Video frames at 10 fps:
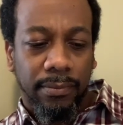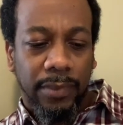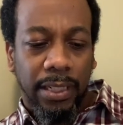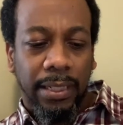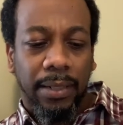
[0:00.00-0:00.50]

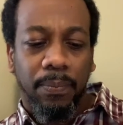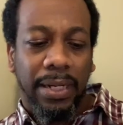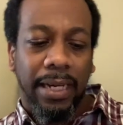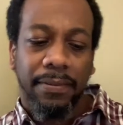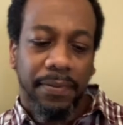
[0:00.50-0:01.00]
in
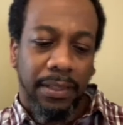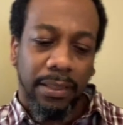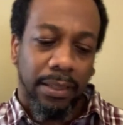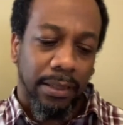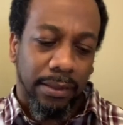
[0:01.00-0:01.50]
applying for
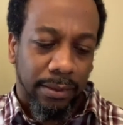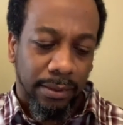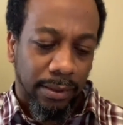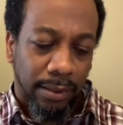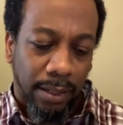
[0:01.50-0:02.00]
the
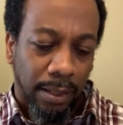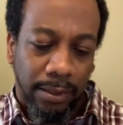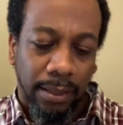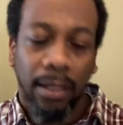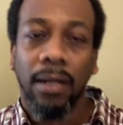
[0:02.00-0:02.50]

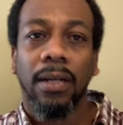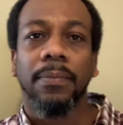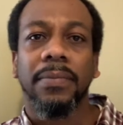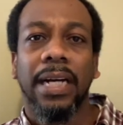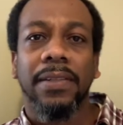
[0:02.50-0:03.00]

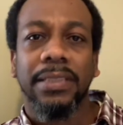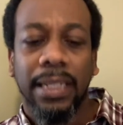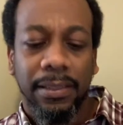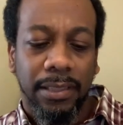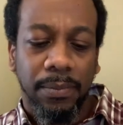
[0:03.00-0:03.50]

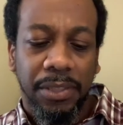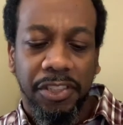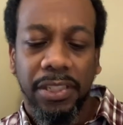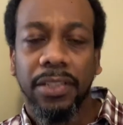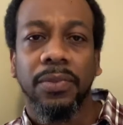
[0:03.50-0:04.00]
$1,000 stimulus
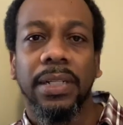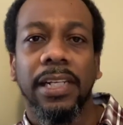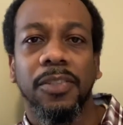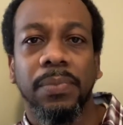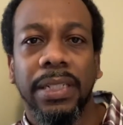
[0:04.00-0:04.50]
check through the
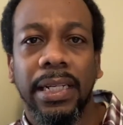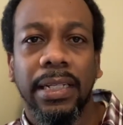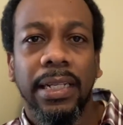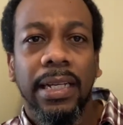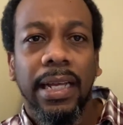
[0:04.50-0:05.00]
SBA,
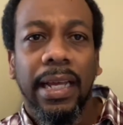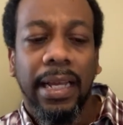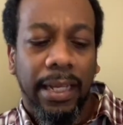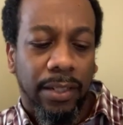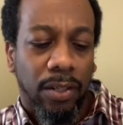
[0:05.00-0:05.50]

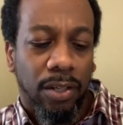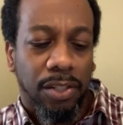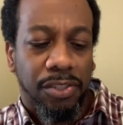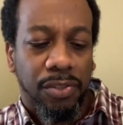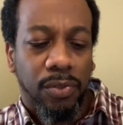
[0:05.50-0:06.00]
and
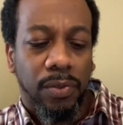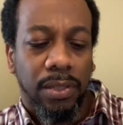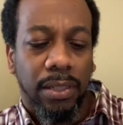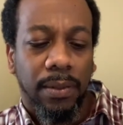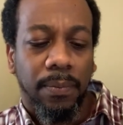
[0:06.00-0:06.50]
also
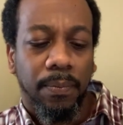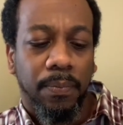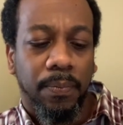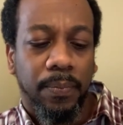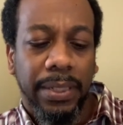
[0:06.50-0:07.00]
the
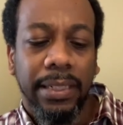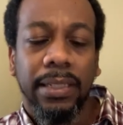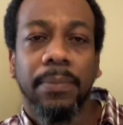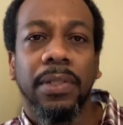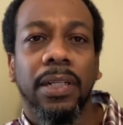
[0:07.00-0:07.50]

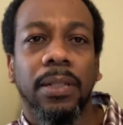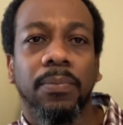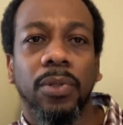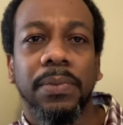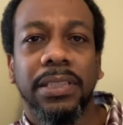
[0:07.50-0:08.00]
pandemic
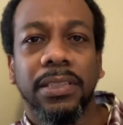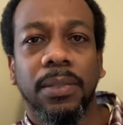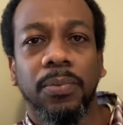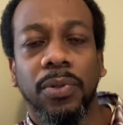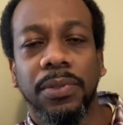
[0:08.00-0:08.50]
unemployment system
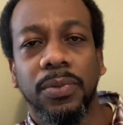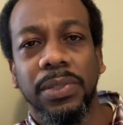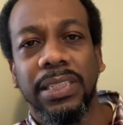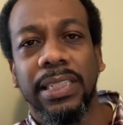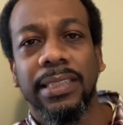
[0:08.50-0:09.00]
program. So
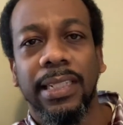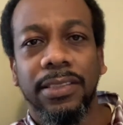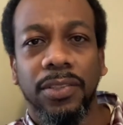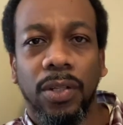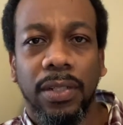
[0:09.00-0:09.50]
once again, it's Ainsley
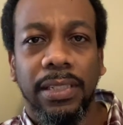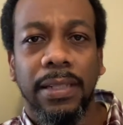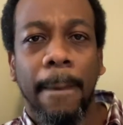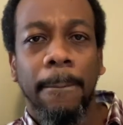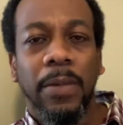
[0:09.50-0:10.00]
Dawkins.
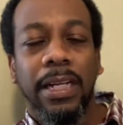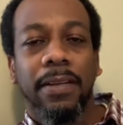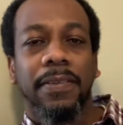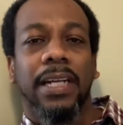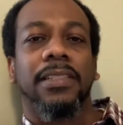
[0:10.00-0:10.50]
If
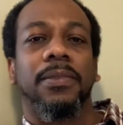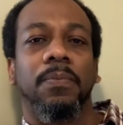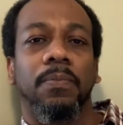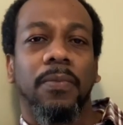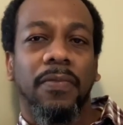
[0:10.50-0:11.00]
you got
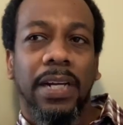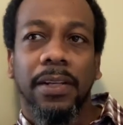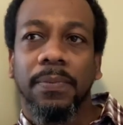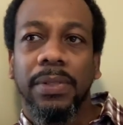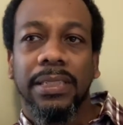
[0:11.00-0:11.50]
some
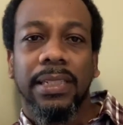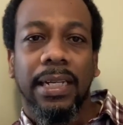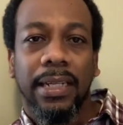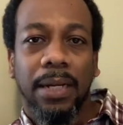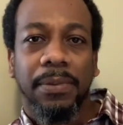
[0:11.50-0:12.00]
value, please
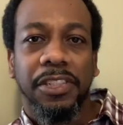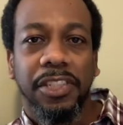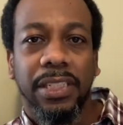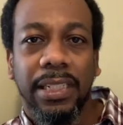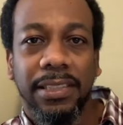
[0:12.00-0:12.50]
like, comment, and
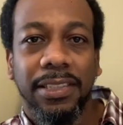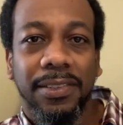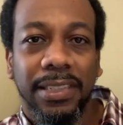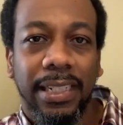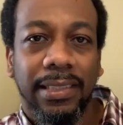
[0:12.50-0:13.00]
share, and I'll see you
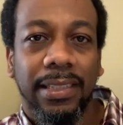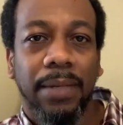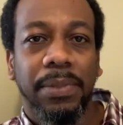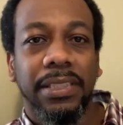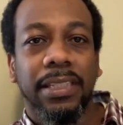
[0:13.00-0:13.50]
on the next side.
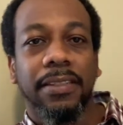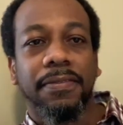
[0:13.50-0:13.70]
Be safe.